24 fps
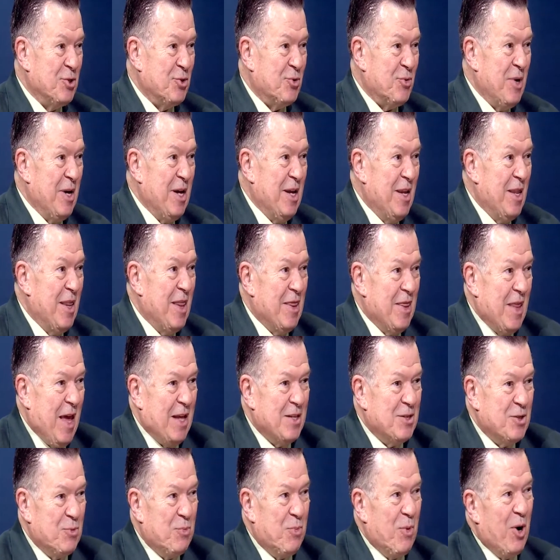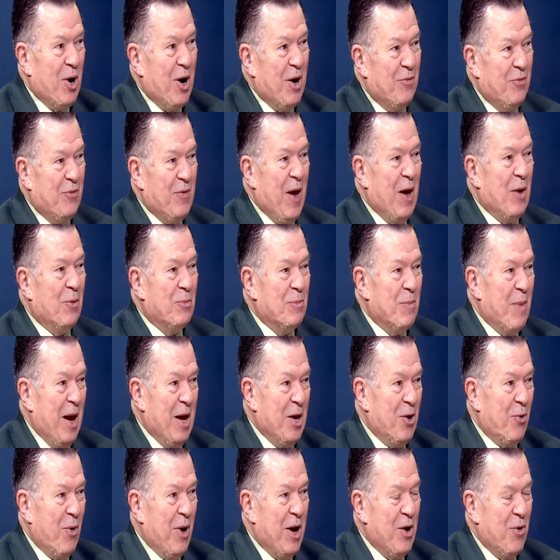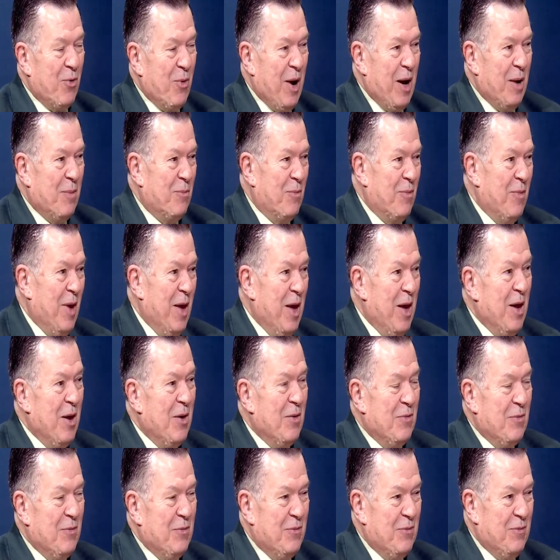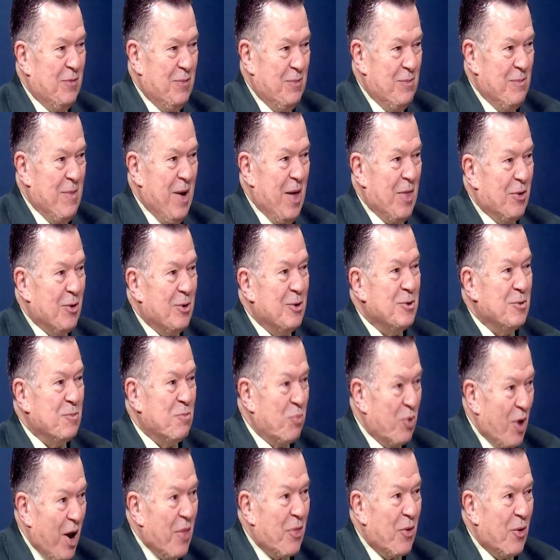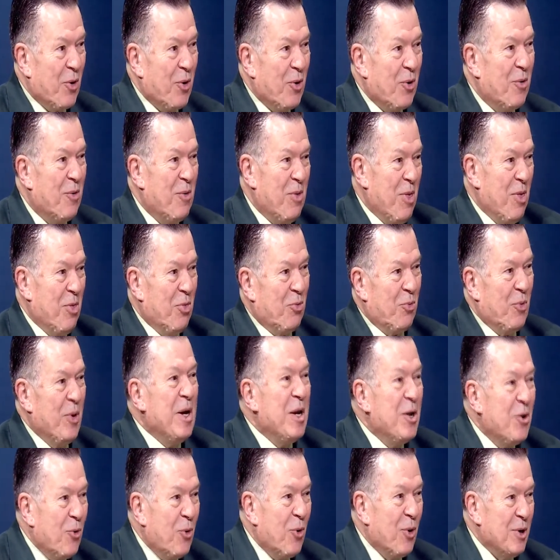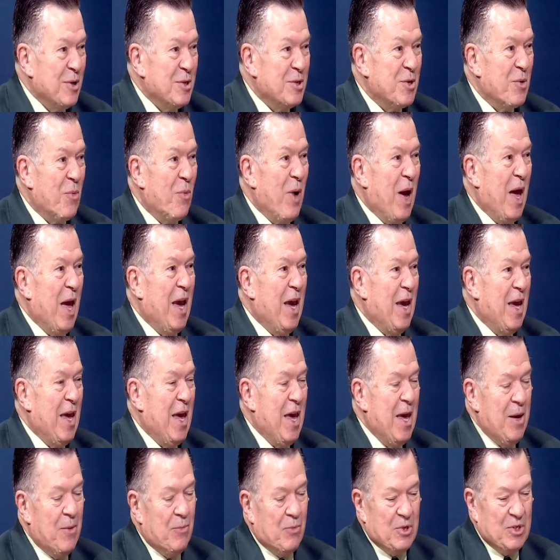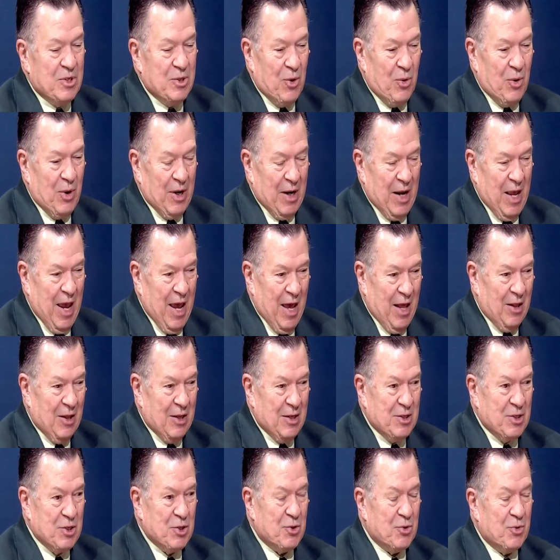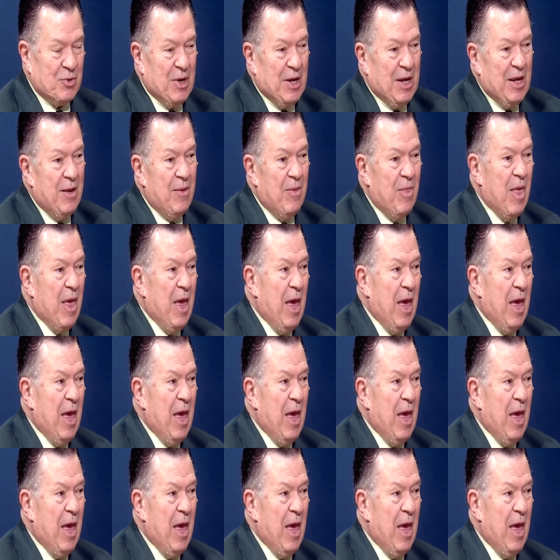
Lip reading: Street, and that's where I found my great-grandmother's brother 3 doors away. He was on Ellis Street.